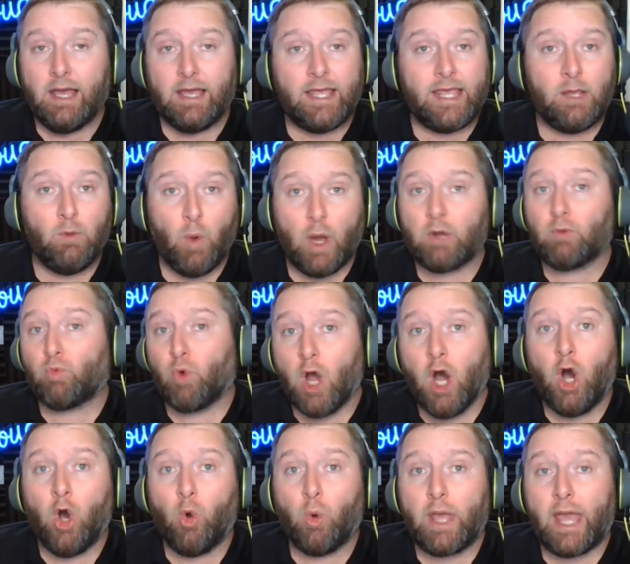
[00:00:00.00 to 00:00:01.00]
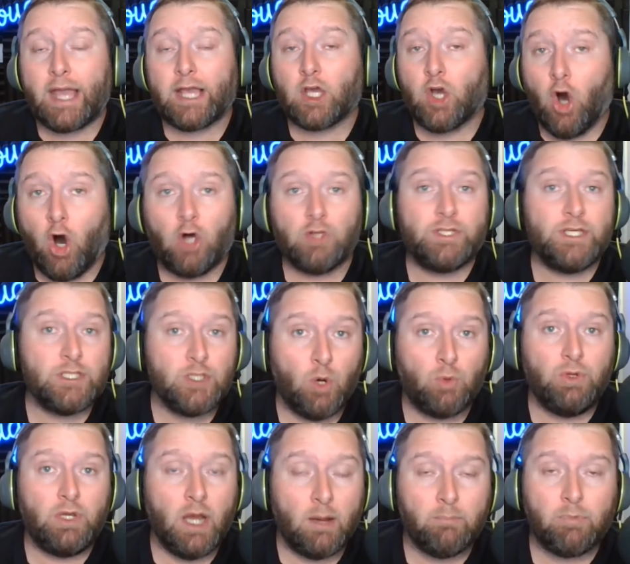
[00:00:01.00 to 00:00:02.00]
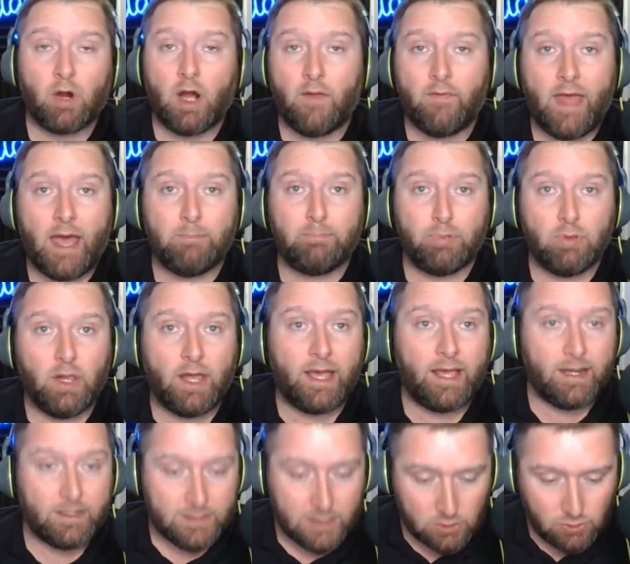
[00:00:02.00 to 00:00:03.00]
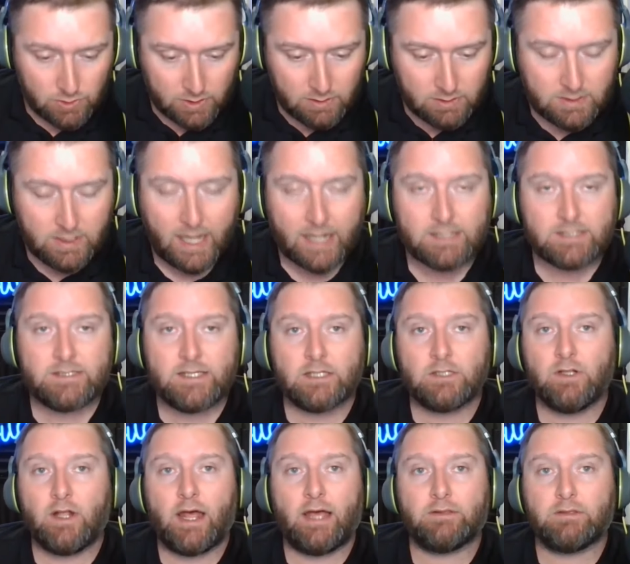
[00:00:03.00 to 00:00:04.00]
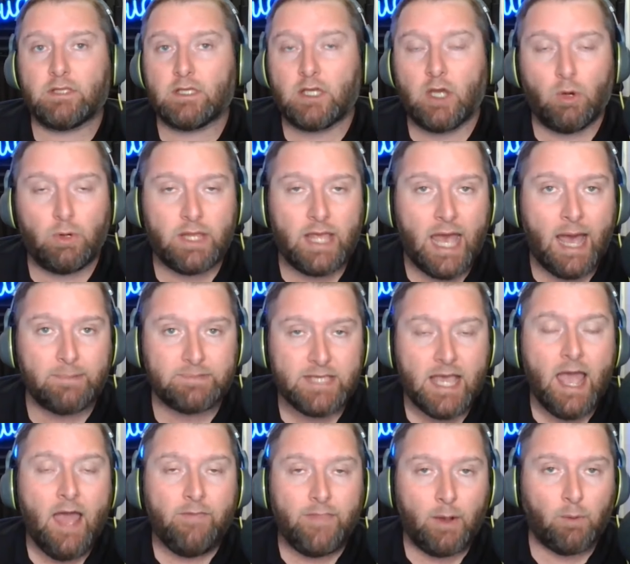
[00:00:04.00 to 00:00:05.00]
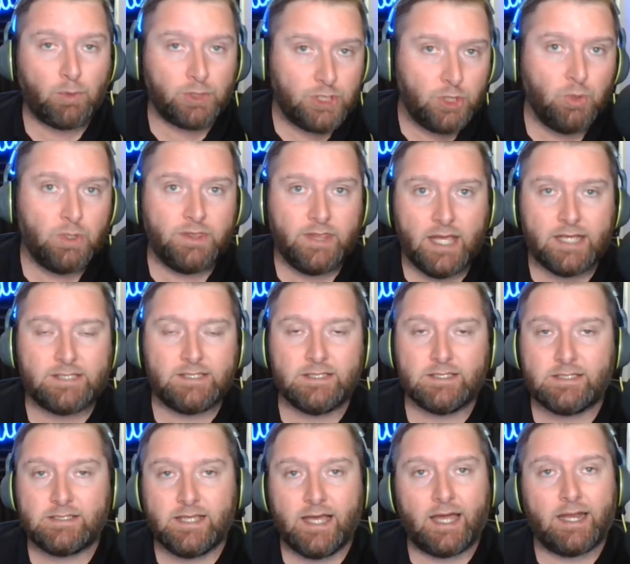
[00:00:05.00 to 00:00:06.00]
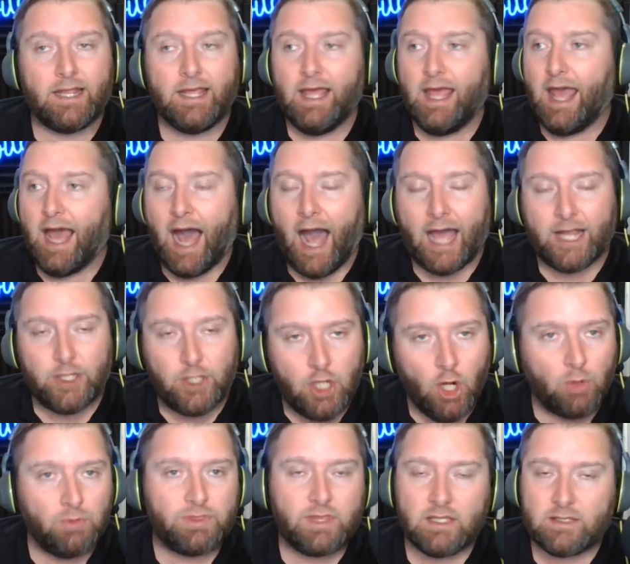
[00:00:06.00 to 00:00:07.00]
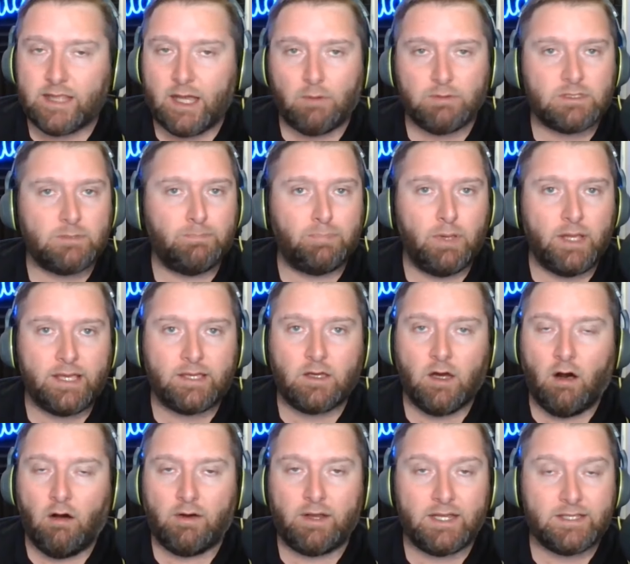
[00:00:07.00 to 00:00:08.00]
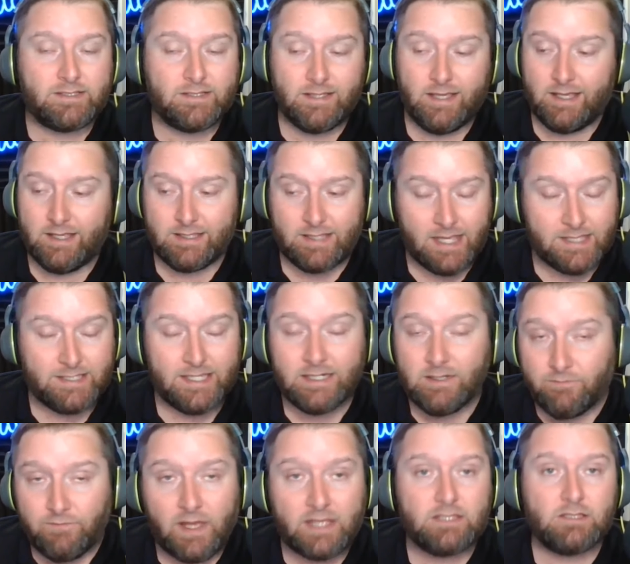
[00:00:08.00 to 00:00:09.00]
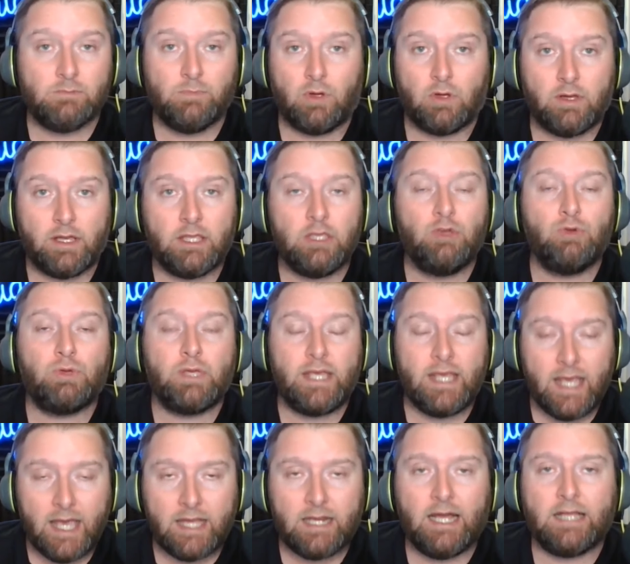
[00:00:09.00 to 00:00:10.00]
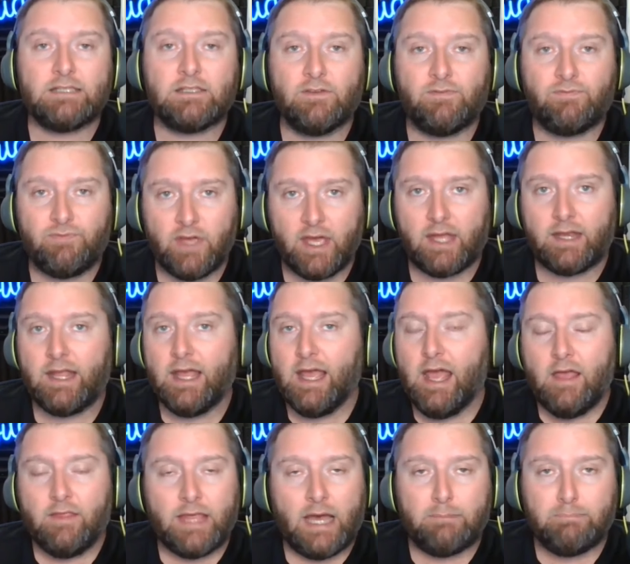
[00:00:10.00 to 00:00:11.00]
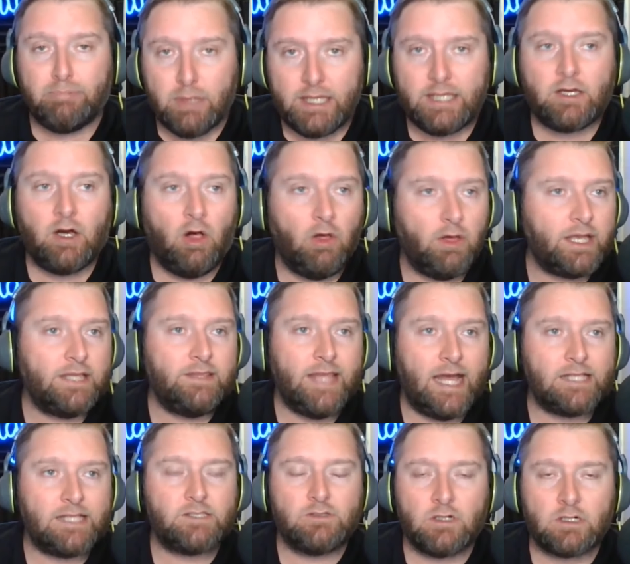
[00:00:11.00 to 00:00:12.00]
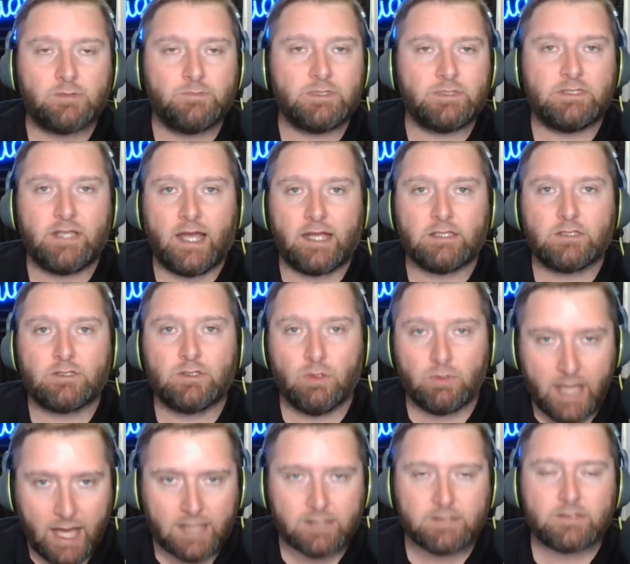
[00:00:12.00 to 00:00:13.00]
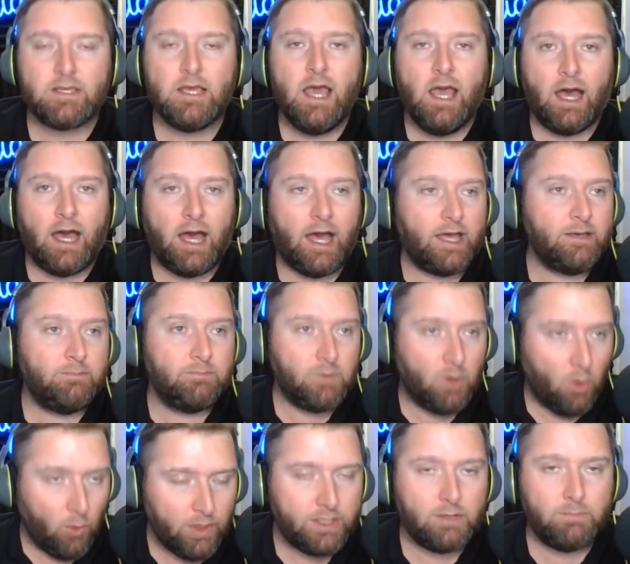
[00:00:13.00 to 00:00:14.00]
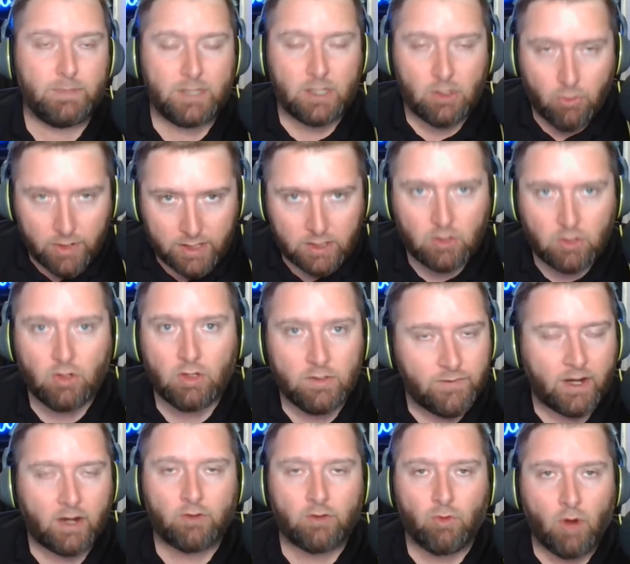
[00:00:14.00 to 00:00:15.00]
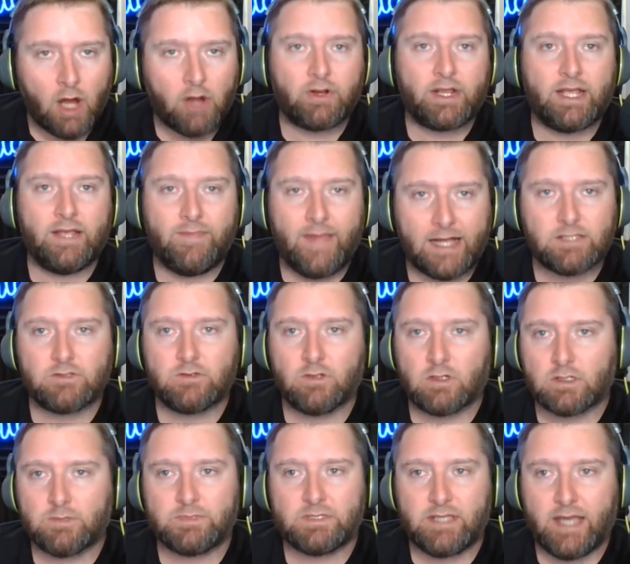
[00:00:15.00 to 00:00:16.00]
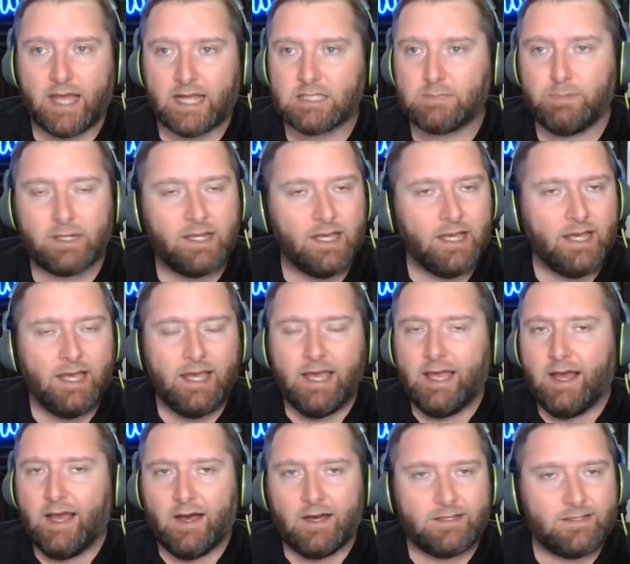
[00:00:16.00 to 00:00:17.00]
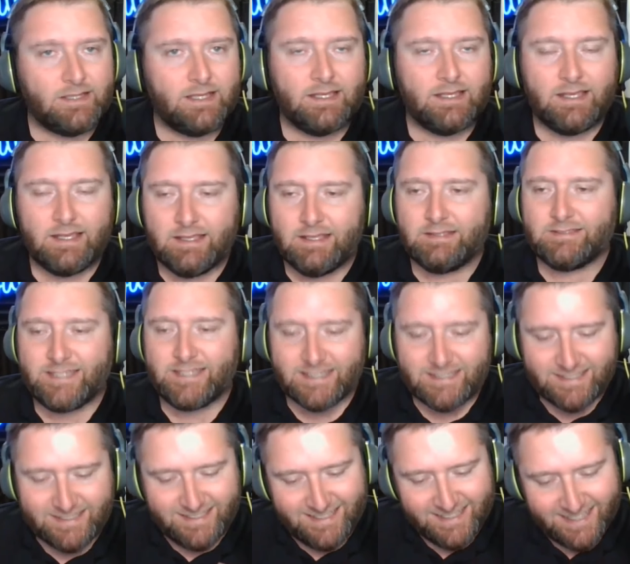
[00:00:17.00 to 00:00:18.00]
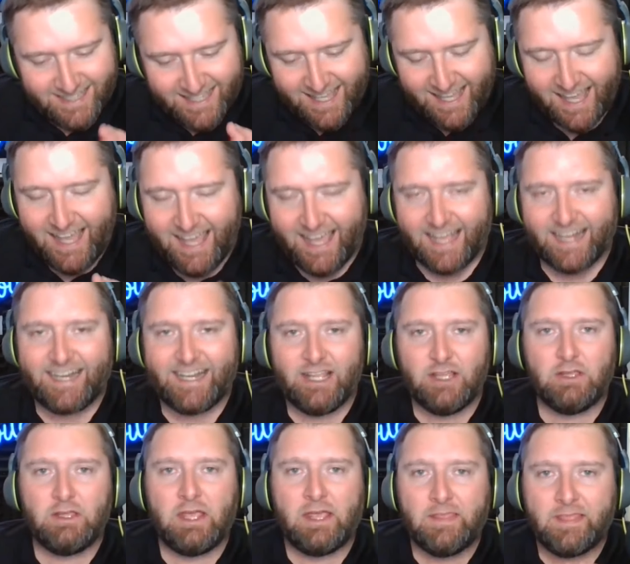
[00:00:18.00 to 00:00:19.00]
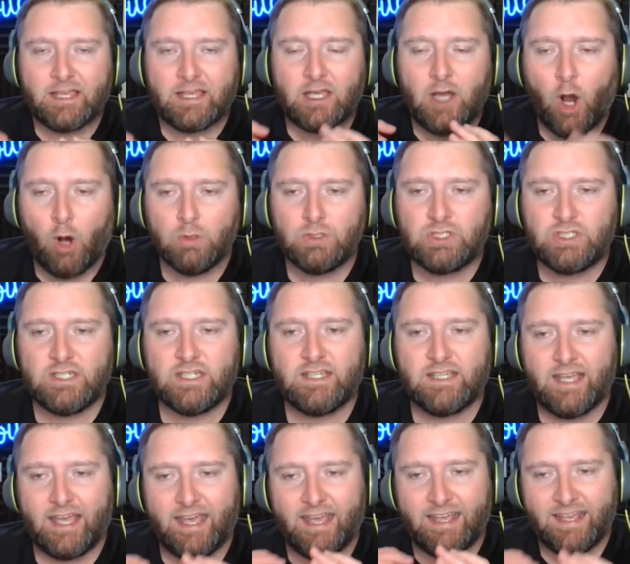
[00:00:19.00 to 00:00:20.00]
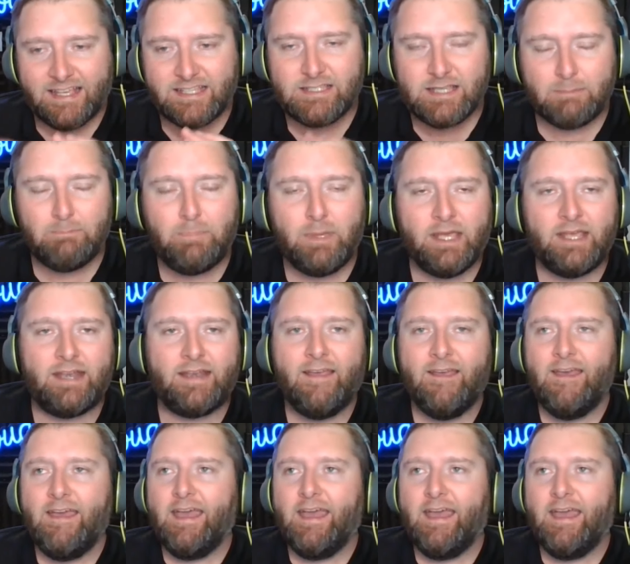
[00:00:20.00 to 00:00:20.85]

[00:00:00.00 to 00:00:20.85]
he went rogue and called his own number on that play and essentially kind of signaled out to Kody Epps that we're doing this instead. I don't think that was a play call, and it's it, it's indefensible. You cannot defend that play calling in that circumstance. So yes, I am going to be critical of Aaron Roderick in that circumstance, but just you can't. The coaching has been